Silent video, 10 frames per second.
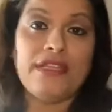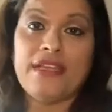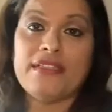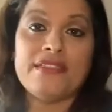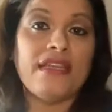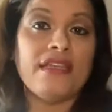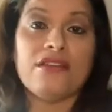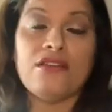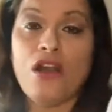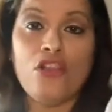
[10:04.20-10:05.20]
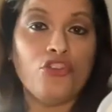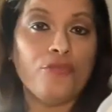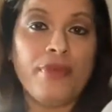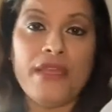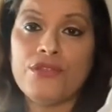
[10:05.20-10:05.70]
I said, colored
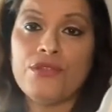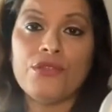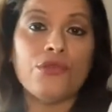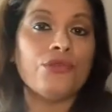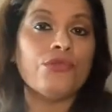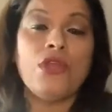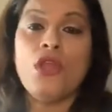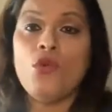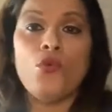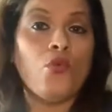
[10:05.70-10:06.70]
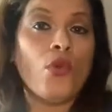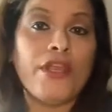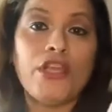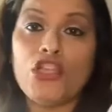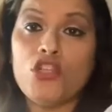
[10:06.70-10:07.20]
pencils,
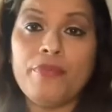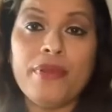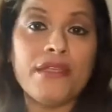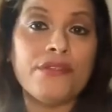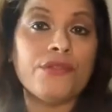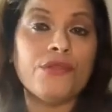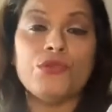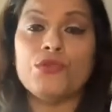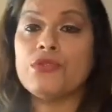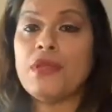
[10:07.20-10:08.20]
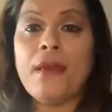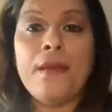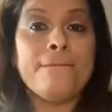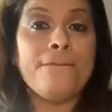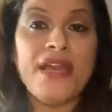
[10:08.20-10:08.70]
regular pencils,
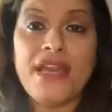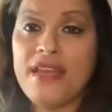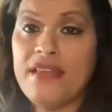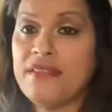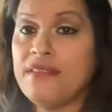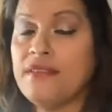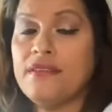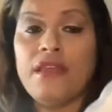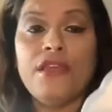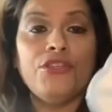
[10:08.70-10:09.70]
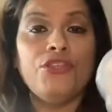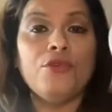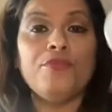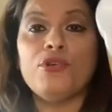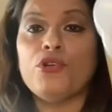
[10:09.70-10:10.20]
pens. You could
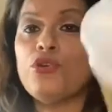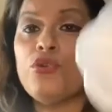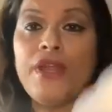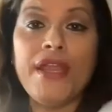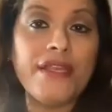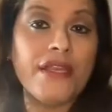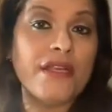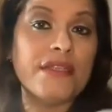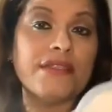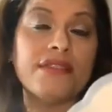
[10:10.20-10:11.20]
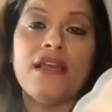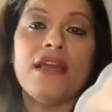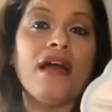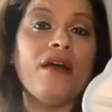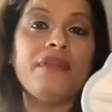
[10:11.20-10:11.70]
put crayons.
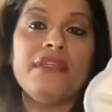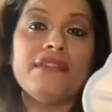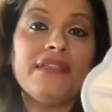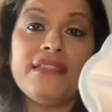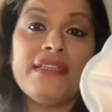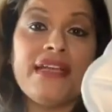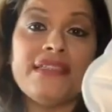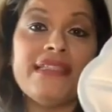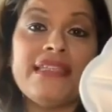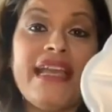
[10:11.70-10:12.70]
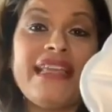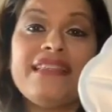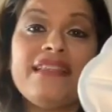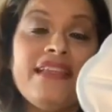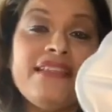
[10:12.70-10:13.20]
I mean, like I said,
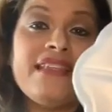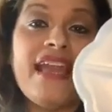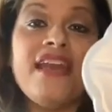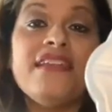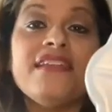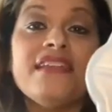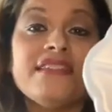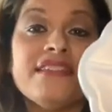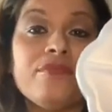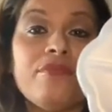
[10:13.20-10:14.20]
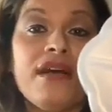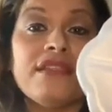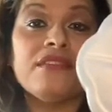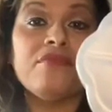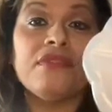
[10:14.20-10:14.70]
It's endless, the
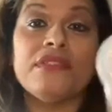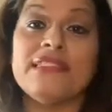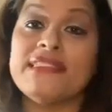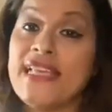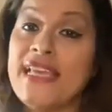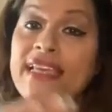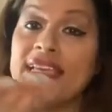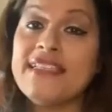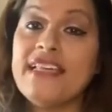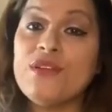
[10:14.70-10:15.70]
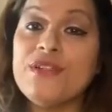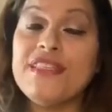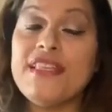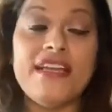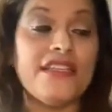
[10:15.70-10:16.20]
possibilities. And not only
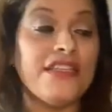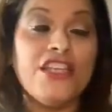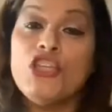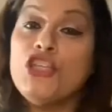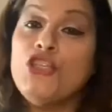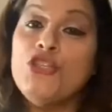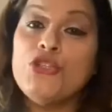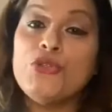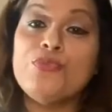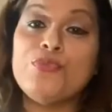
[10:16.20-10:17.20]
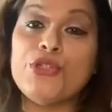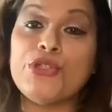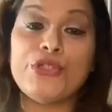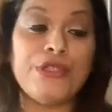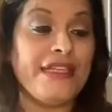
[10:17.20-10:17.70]
that, you can put
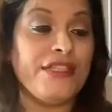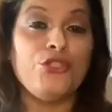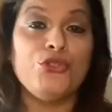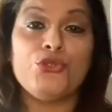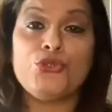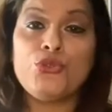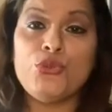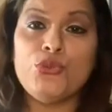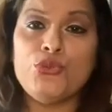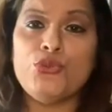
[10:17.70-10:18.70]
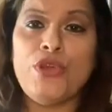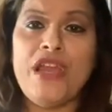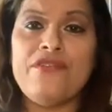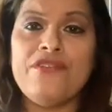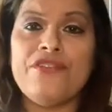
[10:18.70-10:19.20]
like your
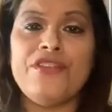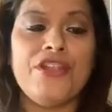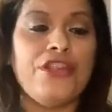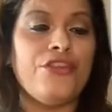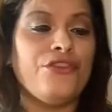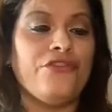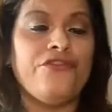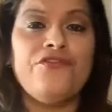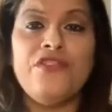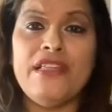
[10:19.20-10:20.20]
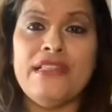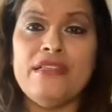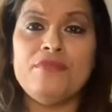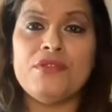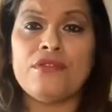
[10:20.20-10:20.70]
screwdriver there, your
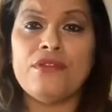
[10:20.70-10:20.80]
Phillips